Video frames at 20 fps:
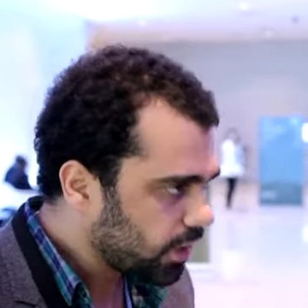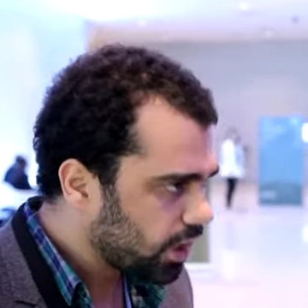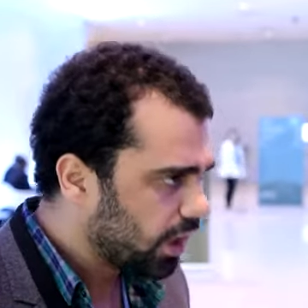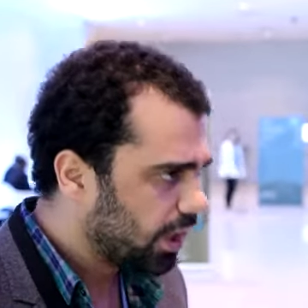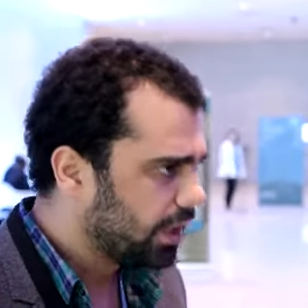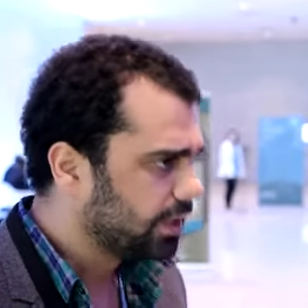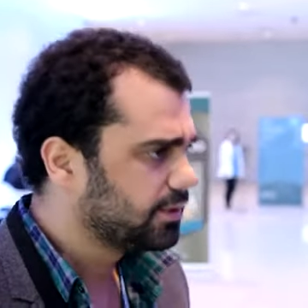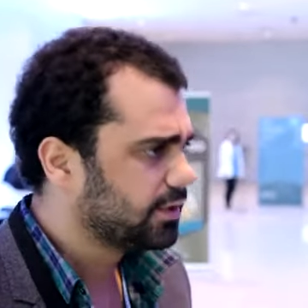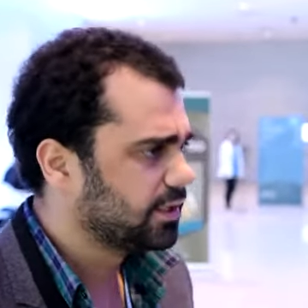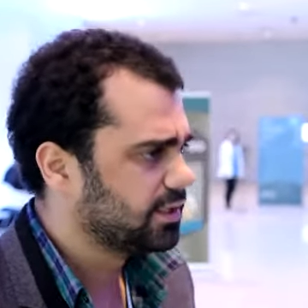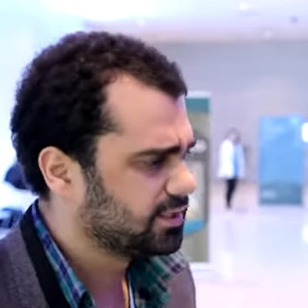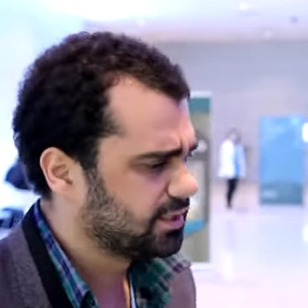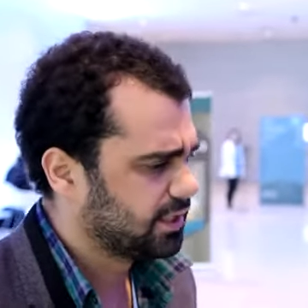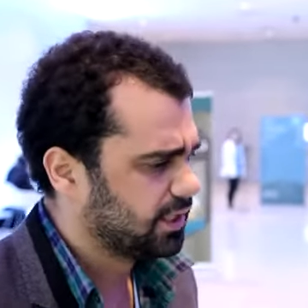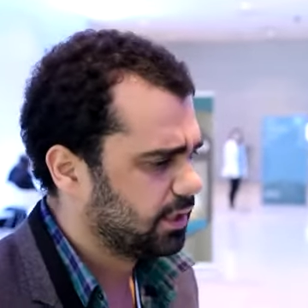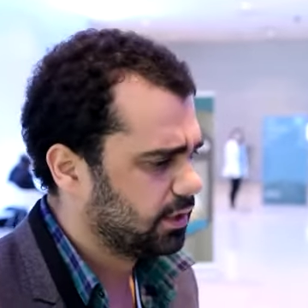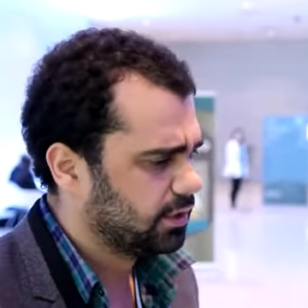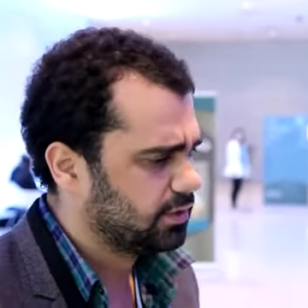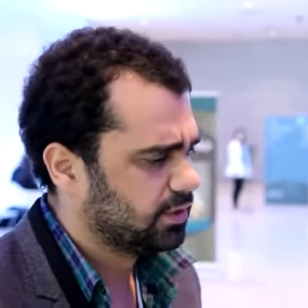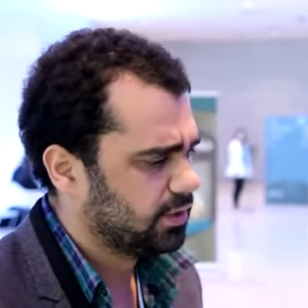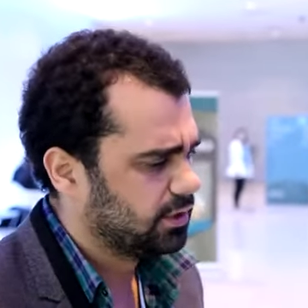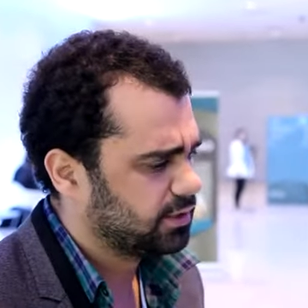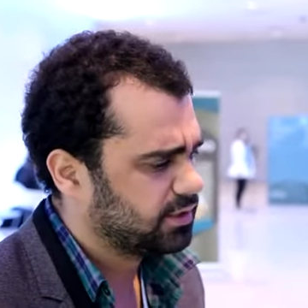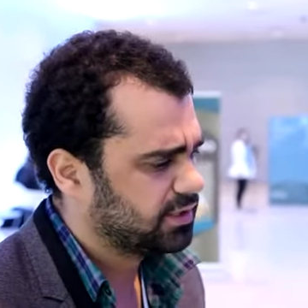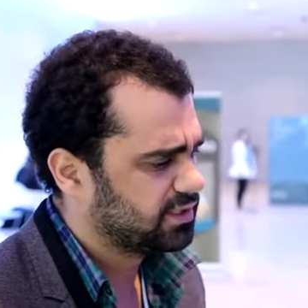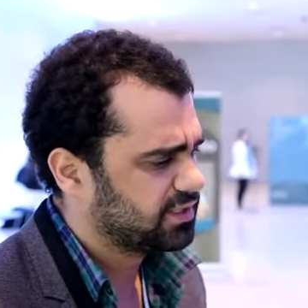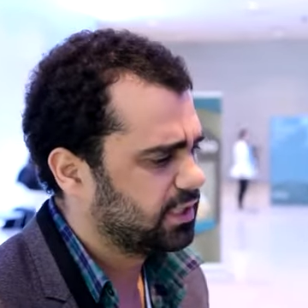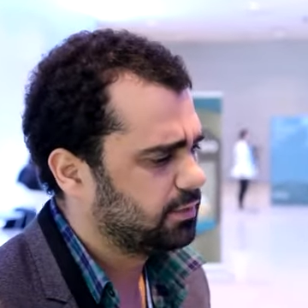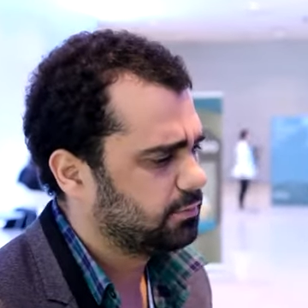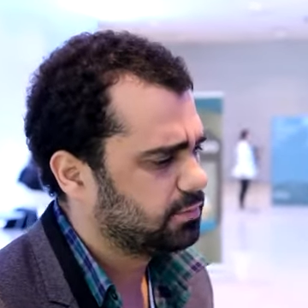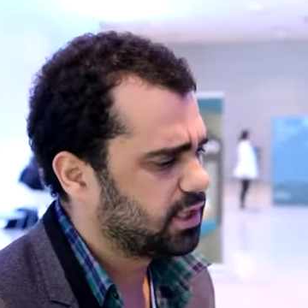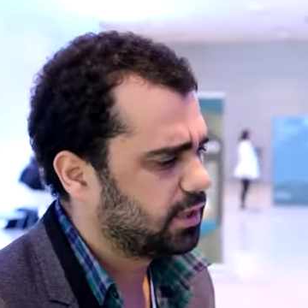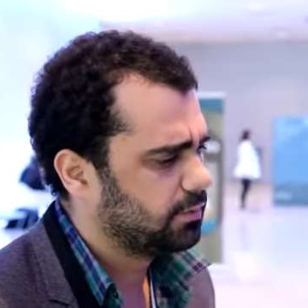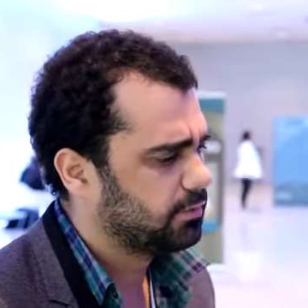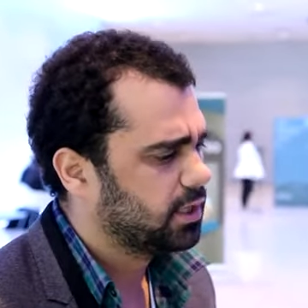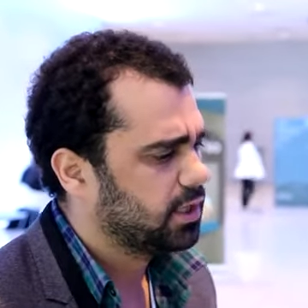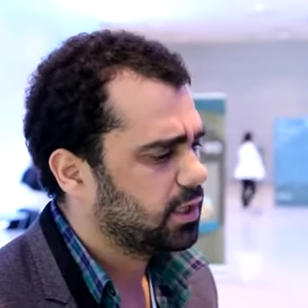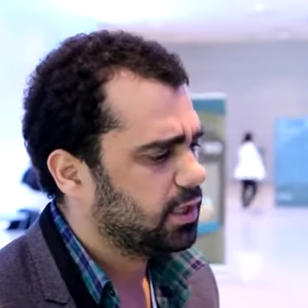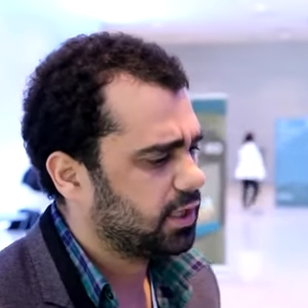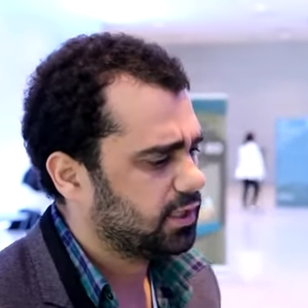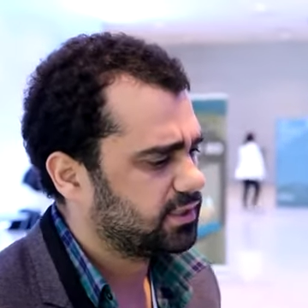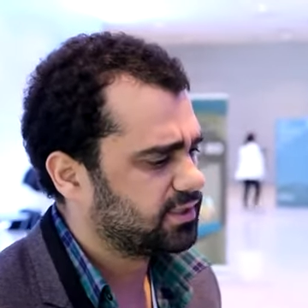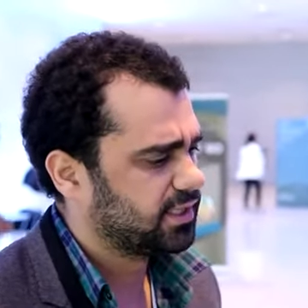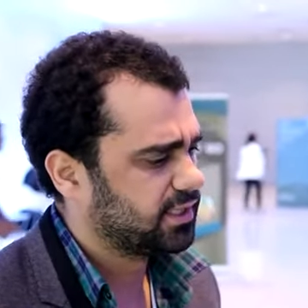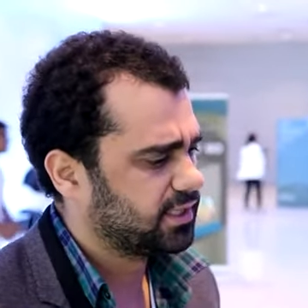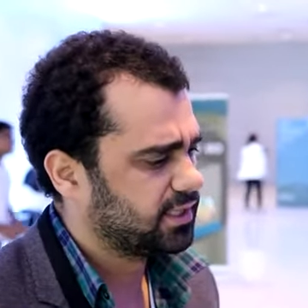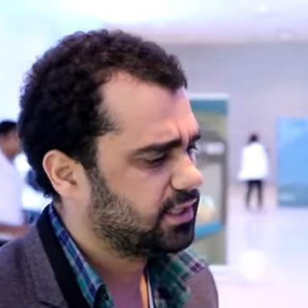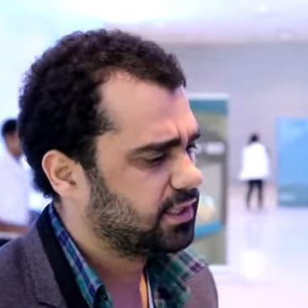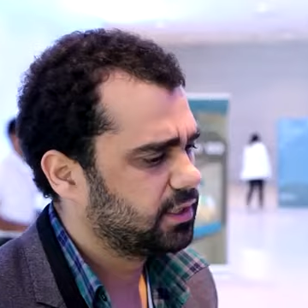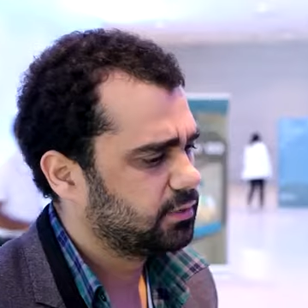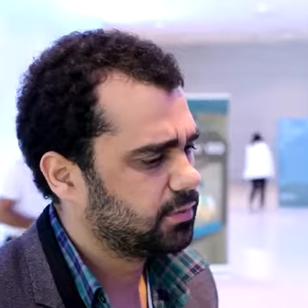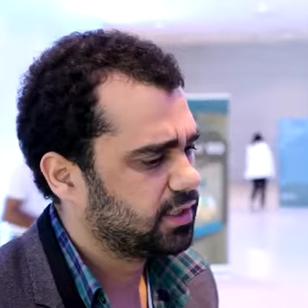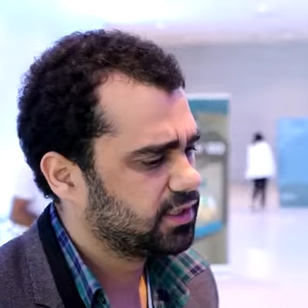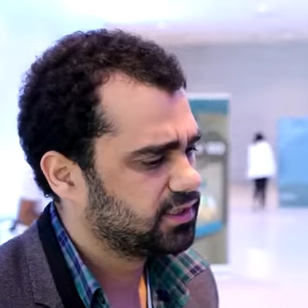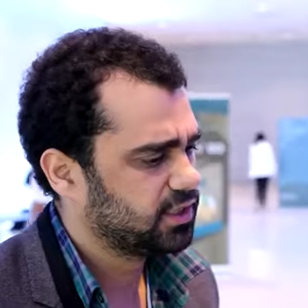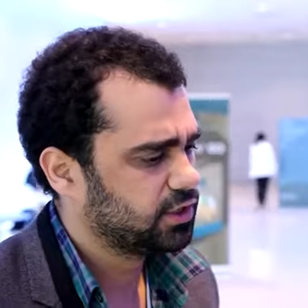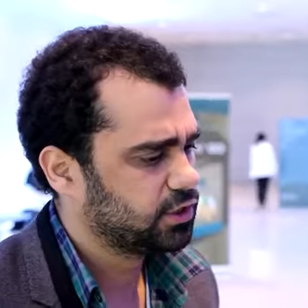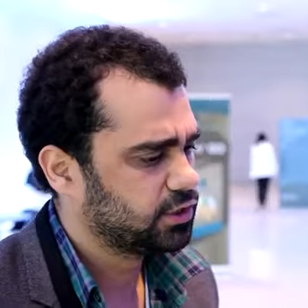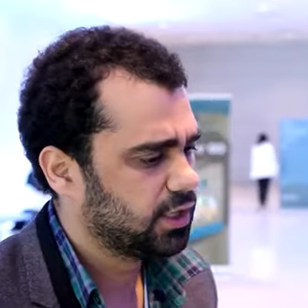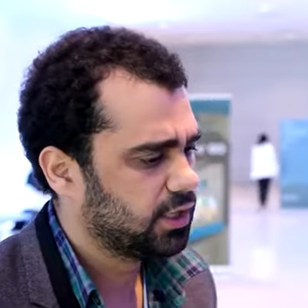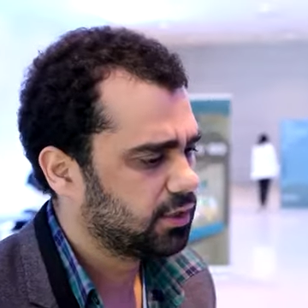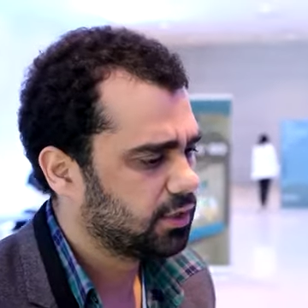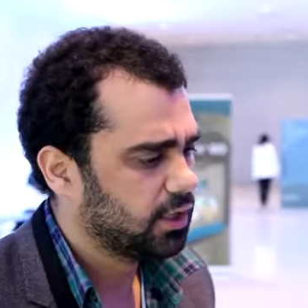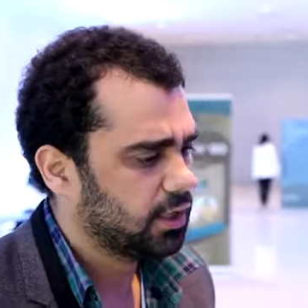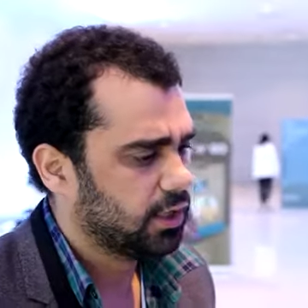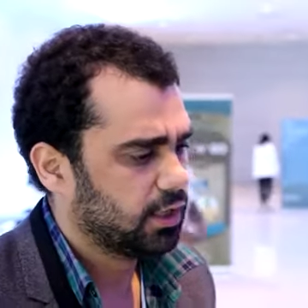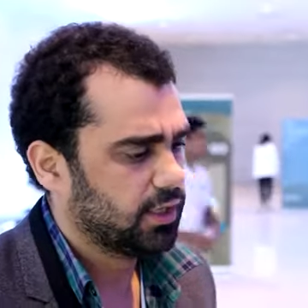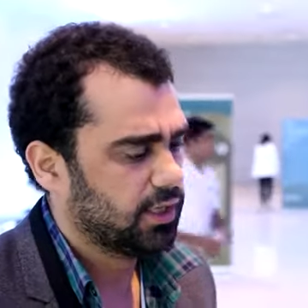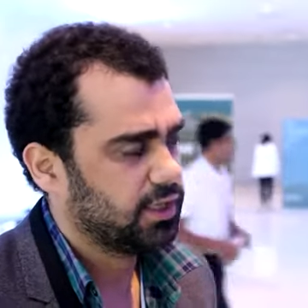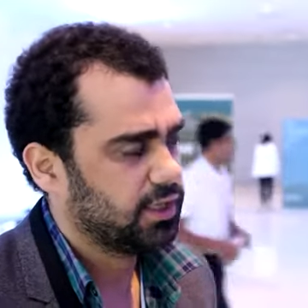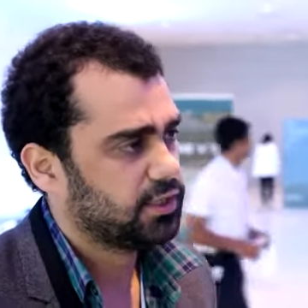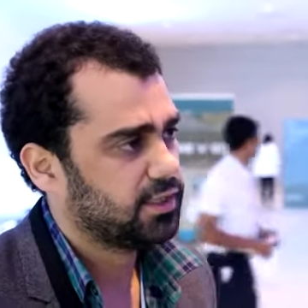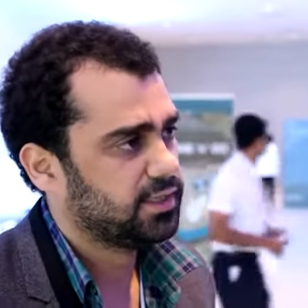and at the same time, it's a clear message that uh,